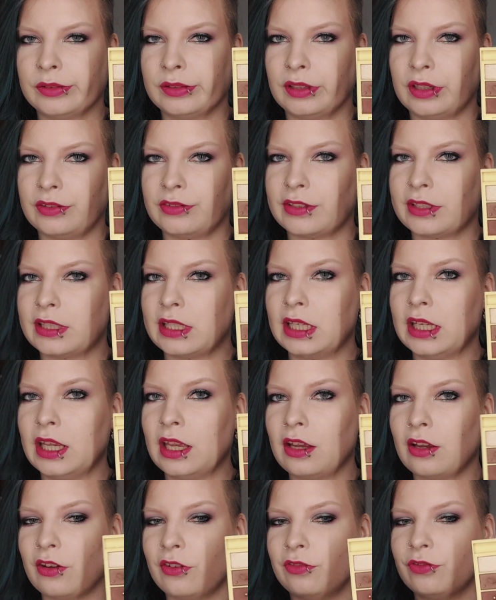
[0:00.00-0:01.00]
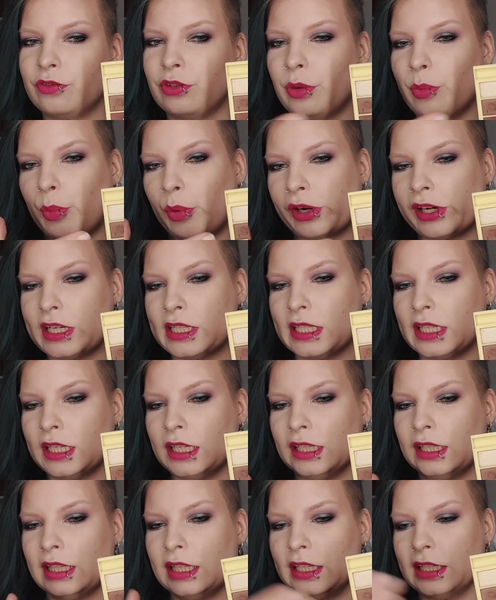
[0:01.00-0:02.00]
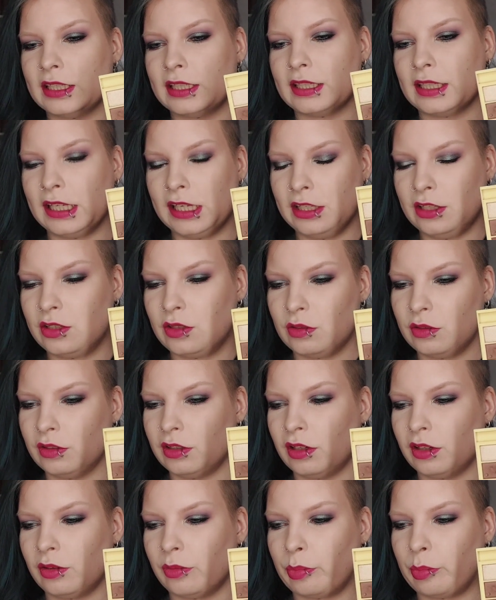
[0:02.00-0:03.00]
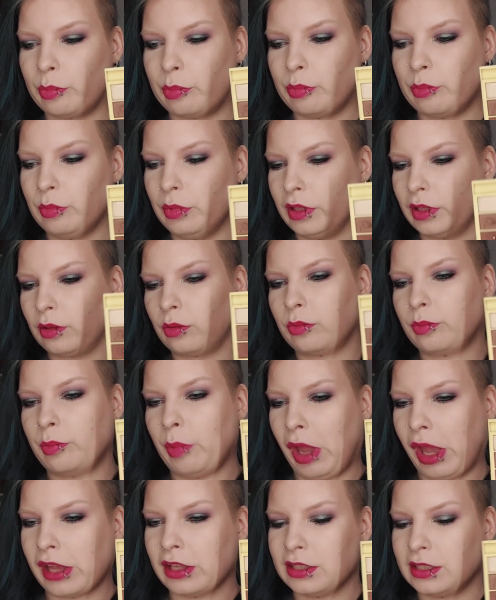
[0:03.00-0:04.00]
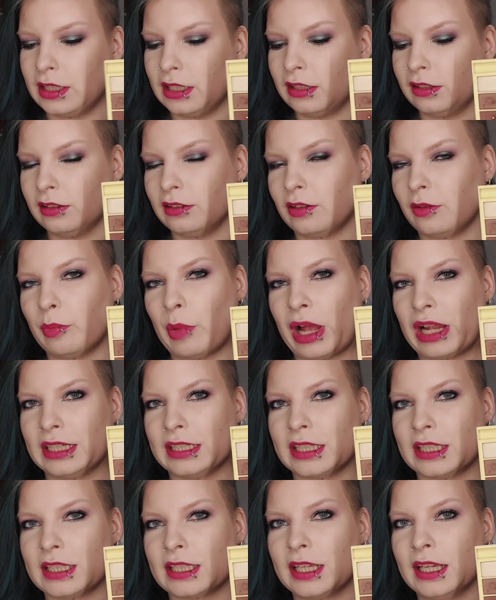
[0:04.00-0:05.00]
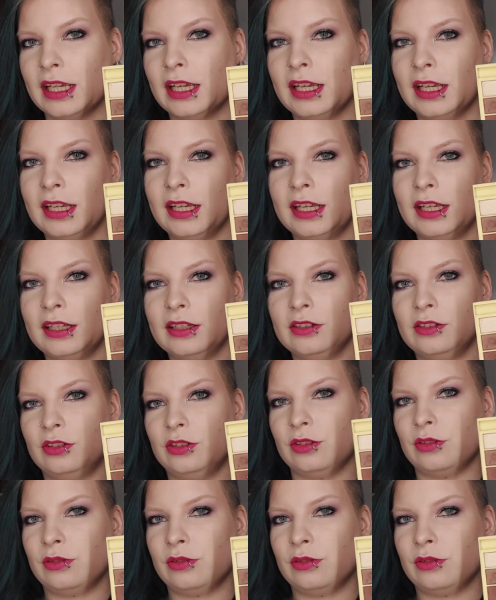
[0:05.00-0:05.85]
I was thinking of repressing these into another, like, pans in other palettes to